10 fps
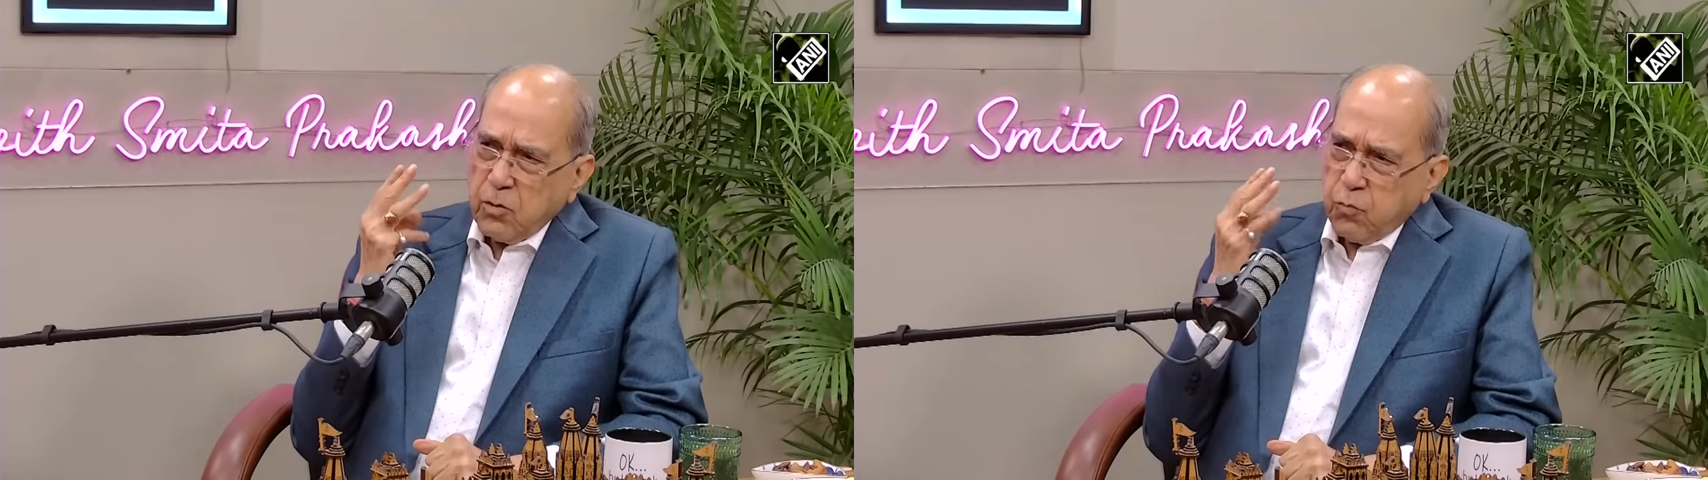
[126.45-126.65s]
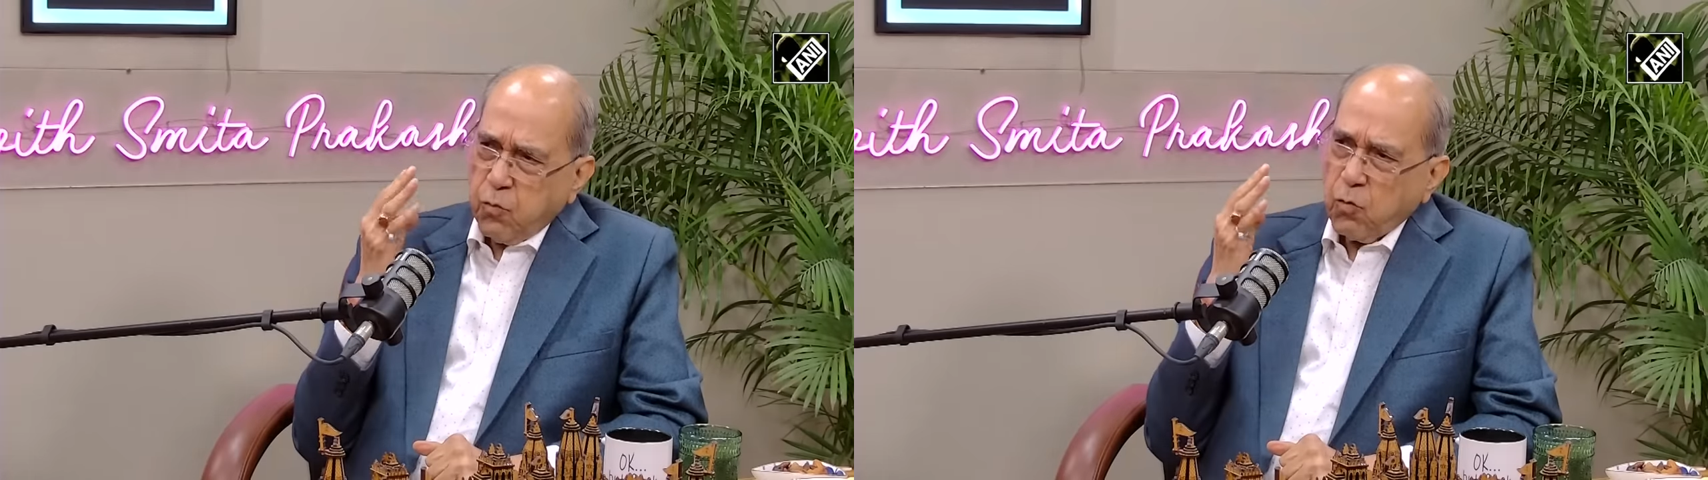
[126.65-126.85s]

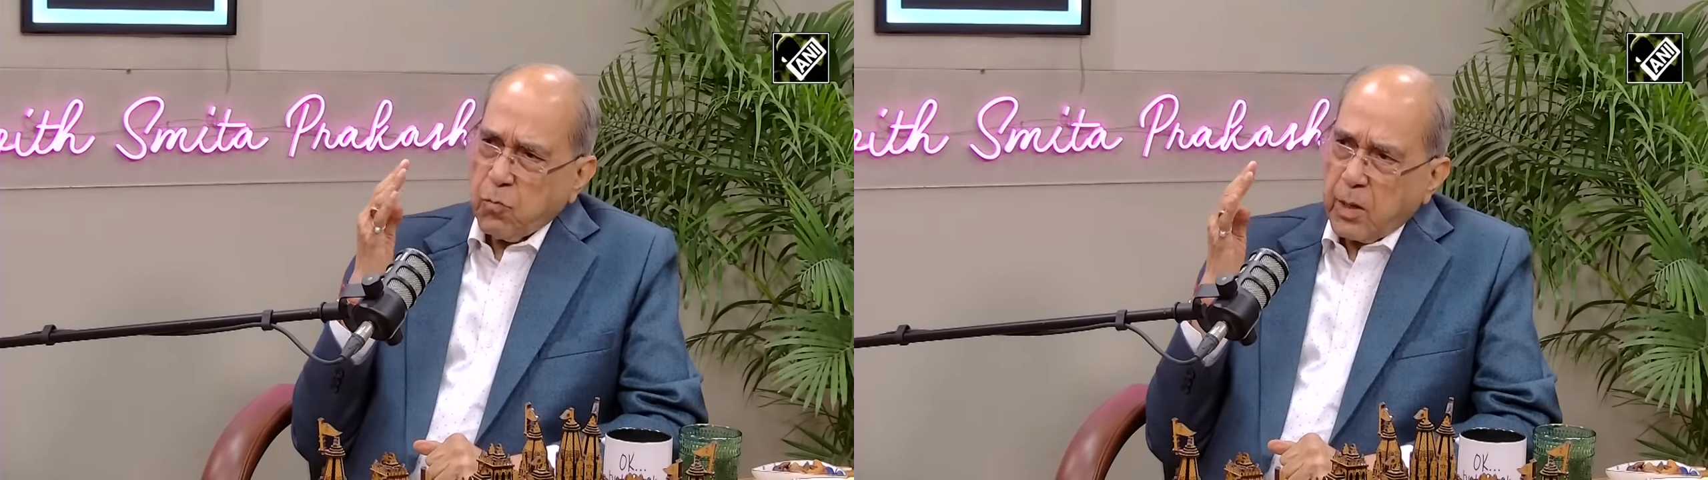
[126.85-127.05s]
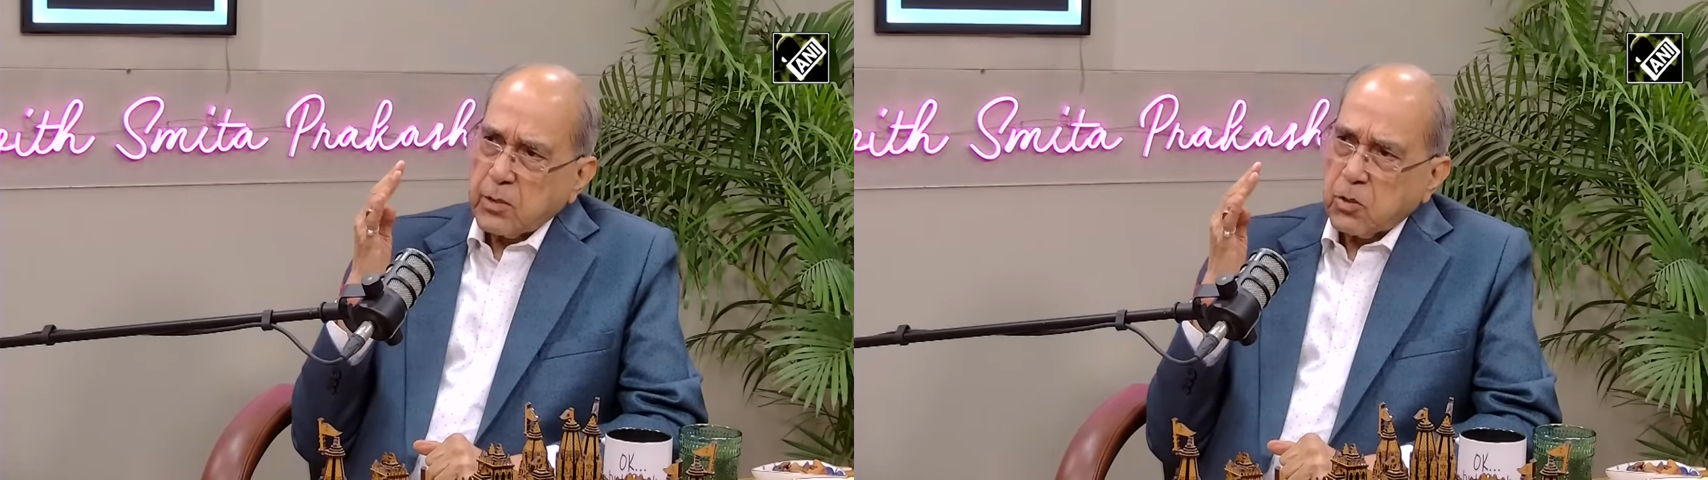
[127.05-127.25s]
to 4
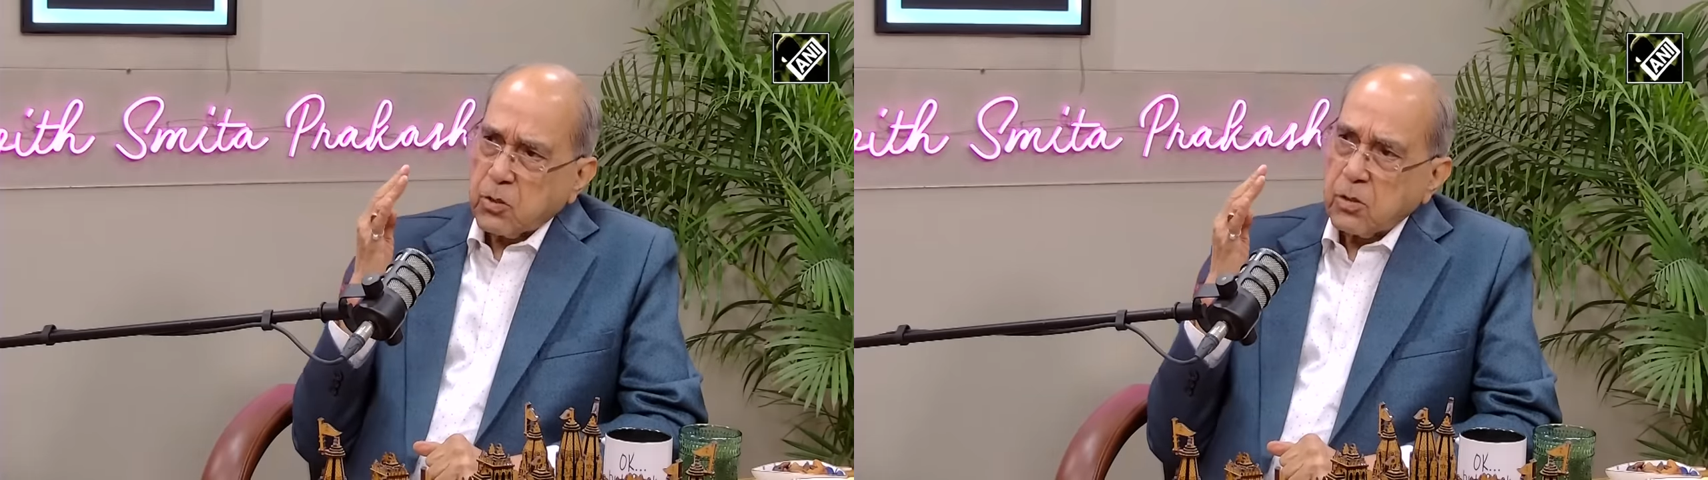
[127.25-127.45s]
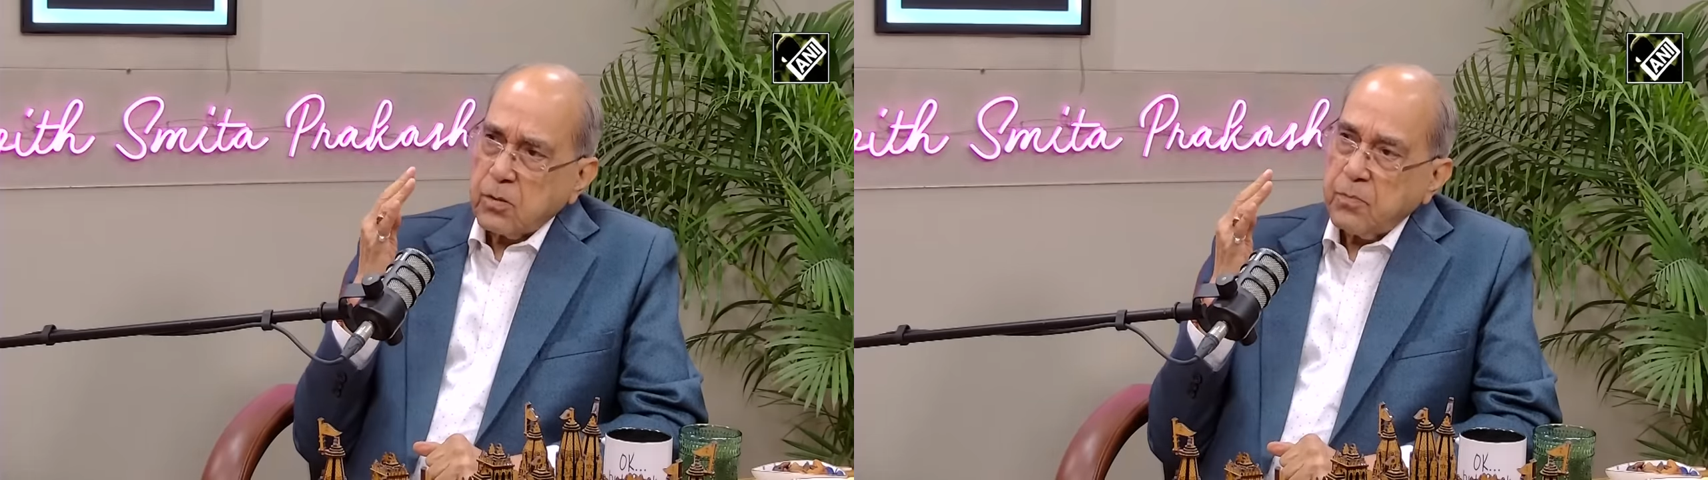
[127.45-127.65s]
months.